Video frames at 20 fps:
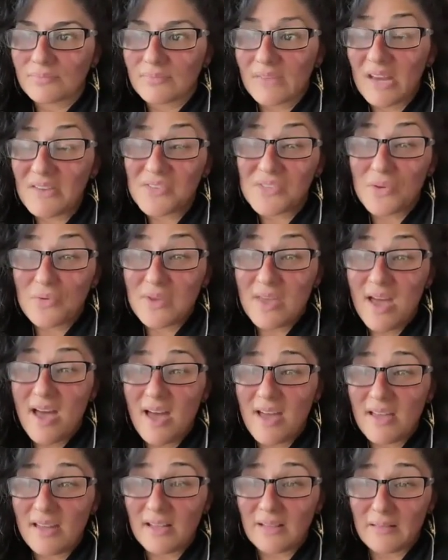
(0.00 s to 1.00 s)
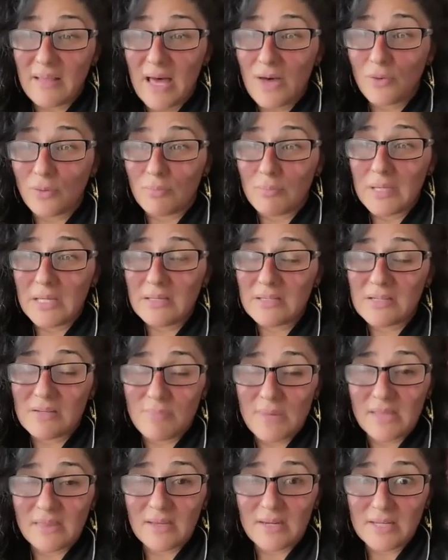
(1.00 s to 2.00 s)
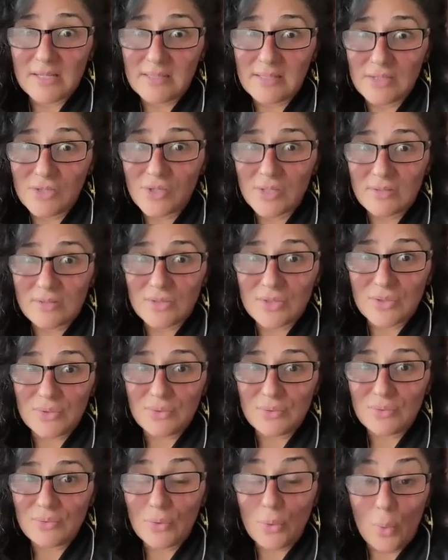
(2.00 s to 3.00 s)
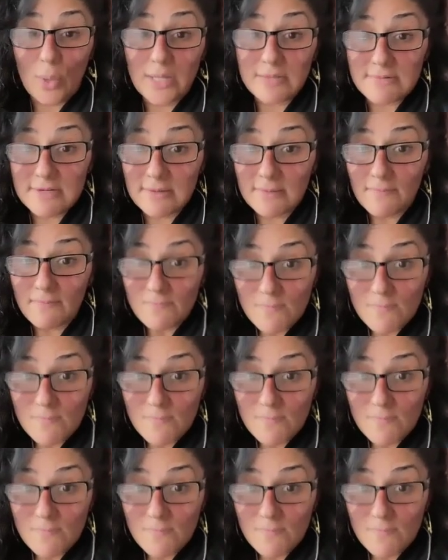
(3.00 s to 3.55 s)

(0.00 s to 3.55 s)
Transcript: And so, yeah, it allowed me to make that decision to quit,